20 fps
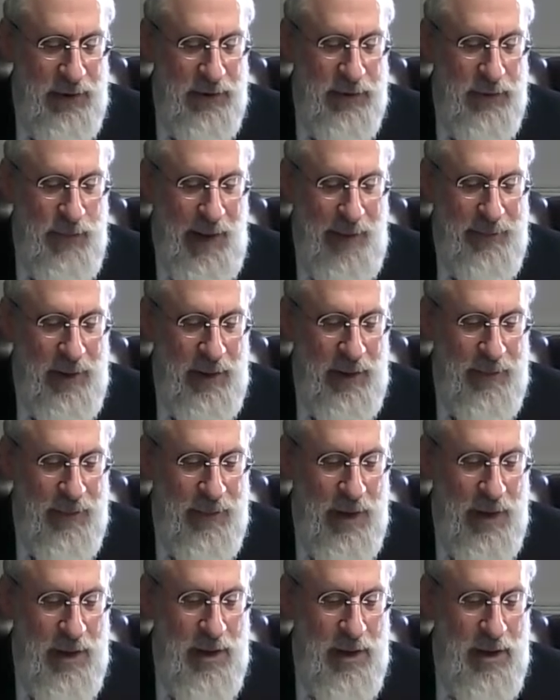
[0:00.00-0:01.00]
Rambam
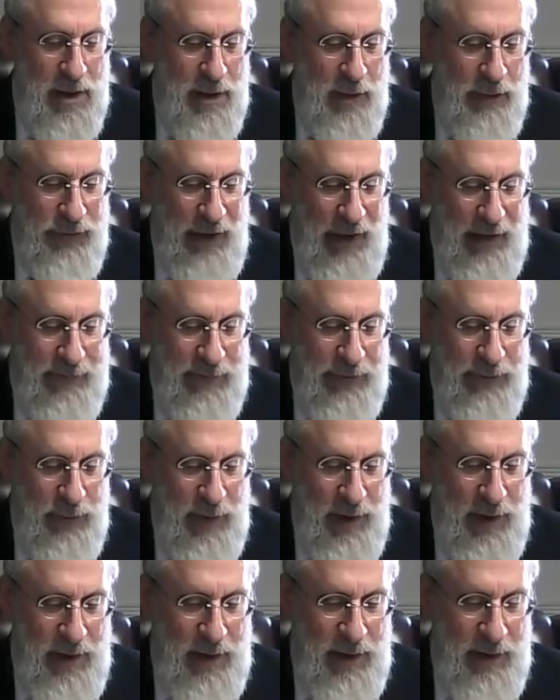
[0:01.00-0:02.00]
goes out of his
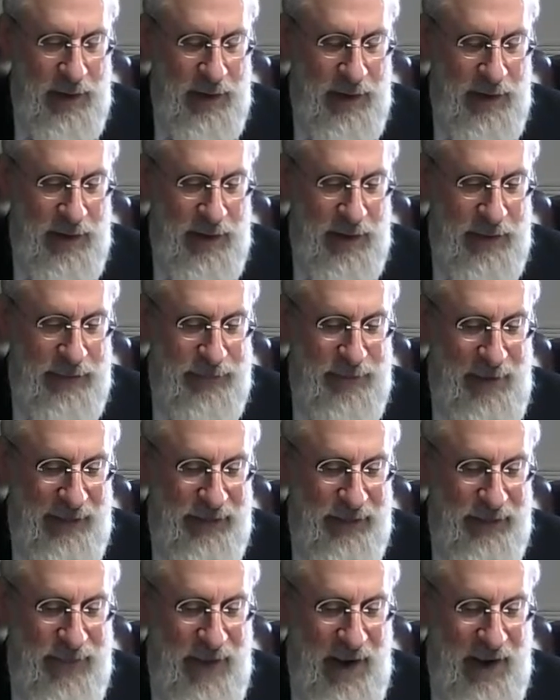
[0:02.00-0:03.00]
way and
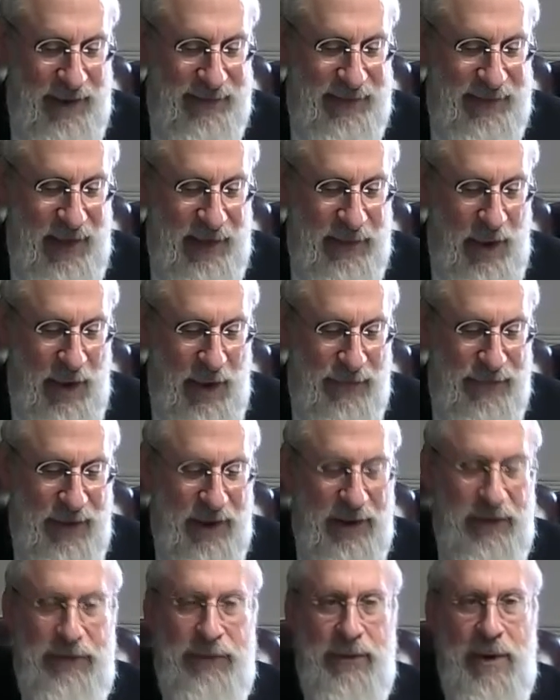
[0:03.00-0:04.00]
specifies that Hafach
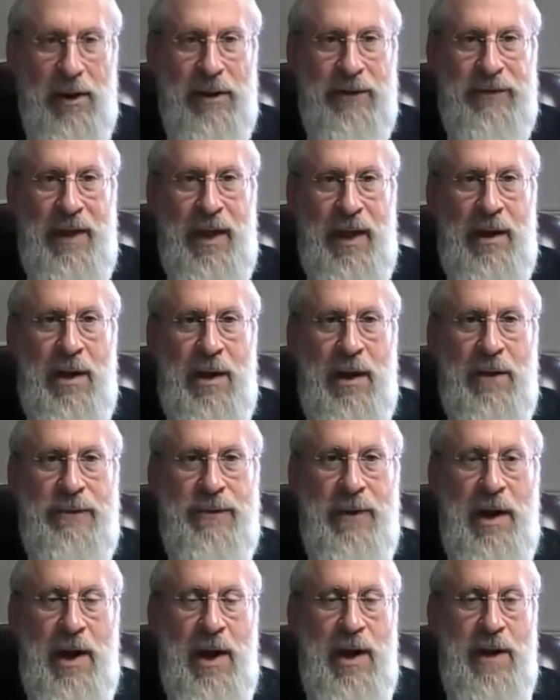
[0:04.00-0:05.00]
Yisrael is not enough,
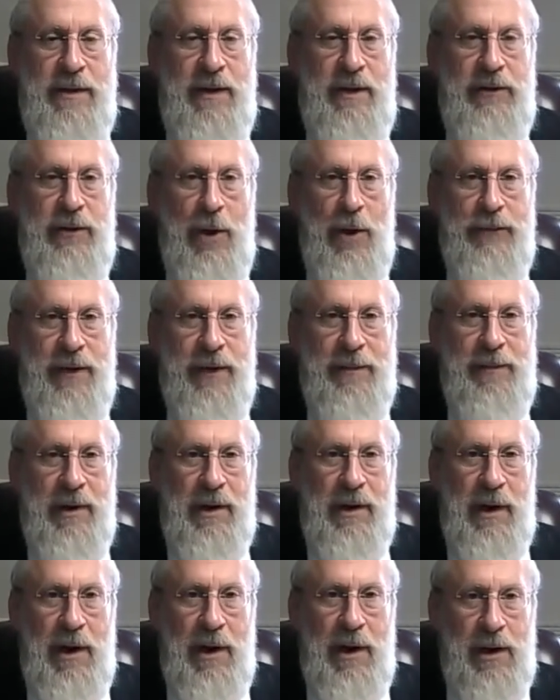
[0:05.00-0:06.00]
that it's Hofech
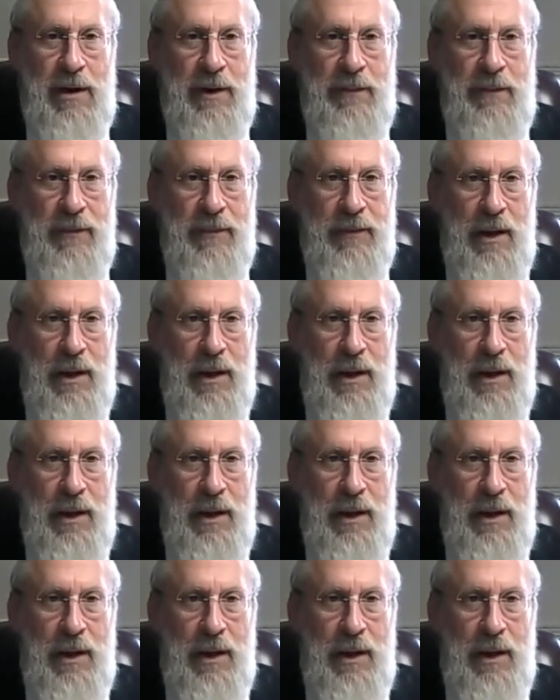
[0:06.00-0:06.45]
b'Gecholin.